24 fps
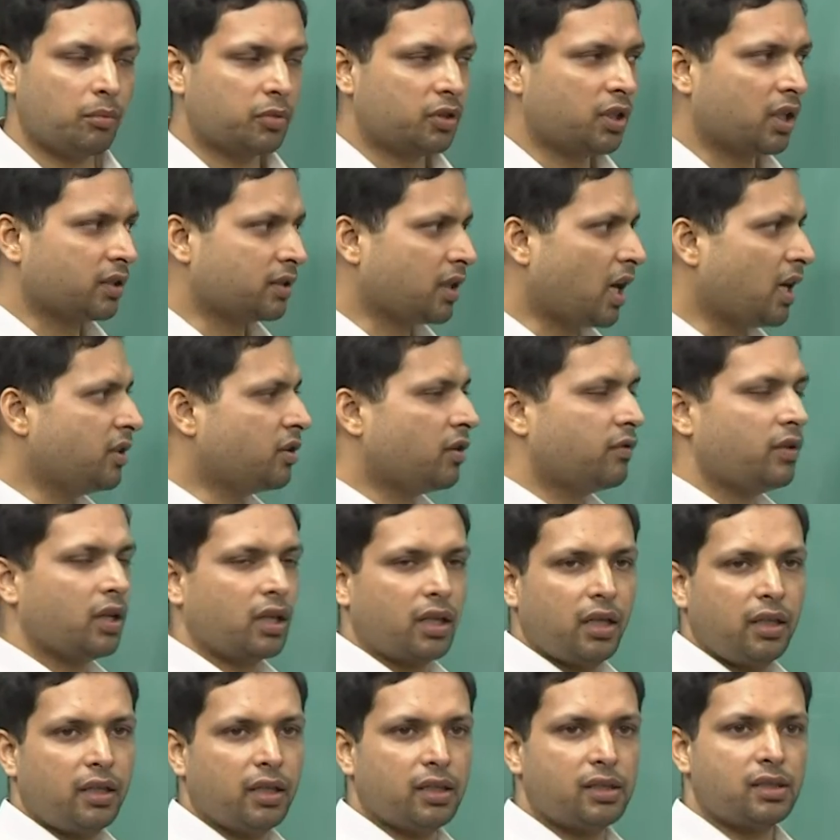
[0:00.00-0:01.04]
size of the
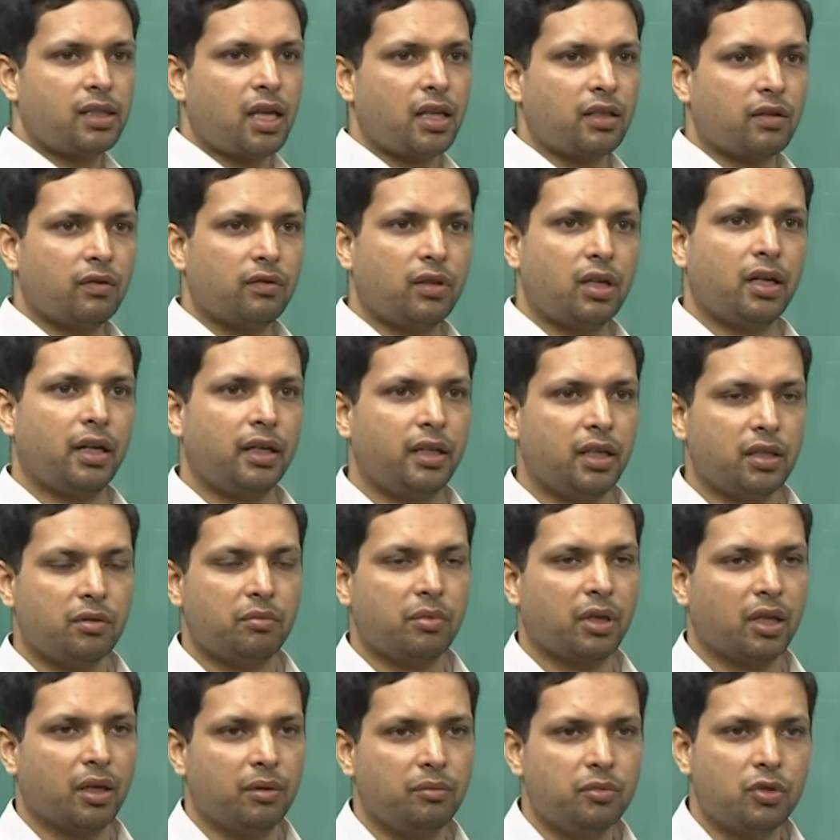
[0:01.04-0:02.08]
critical size of the radius
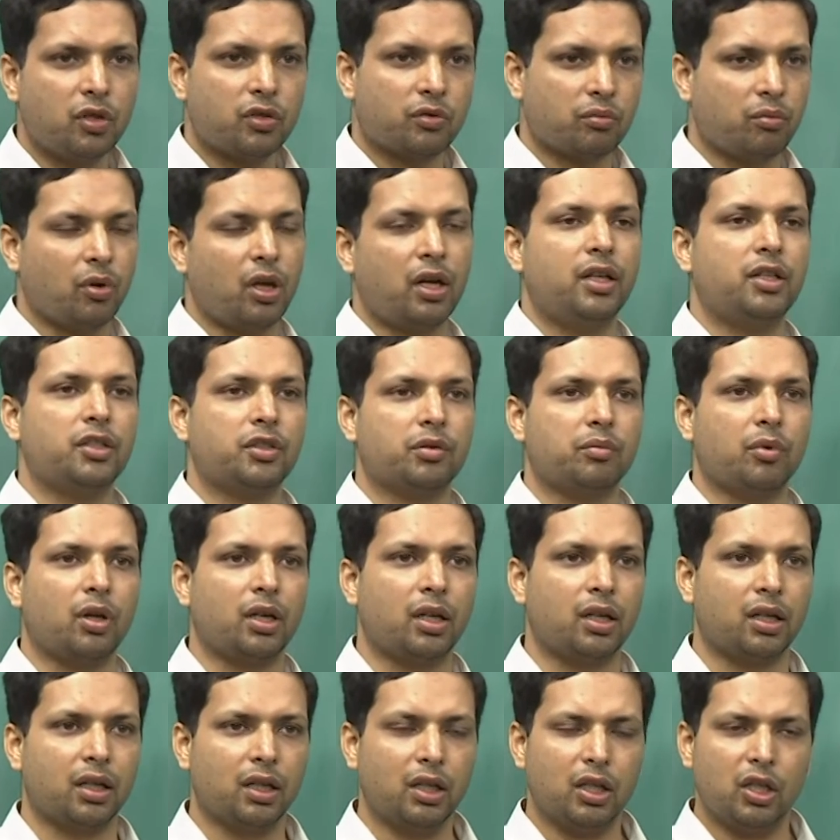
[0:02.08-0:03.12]
becomes smaller and
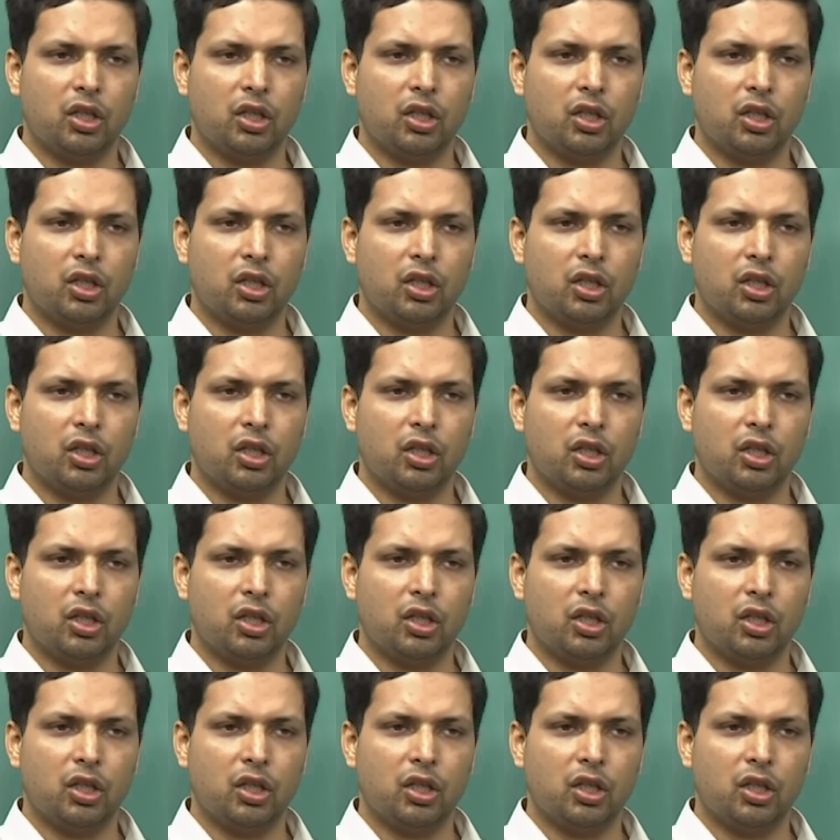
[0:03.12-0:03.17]
smaller.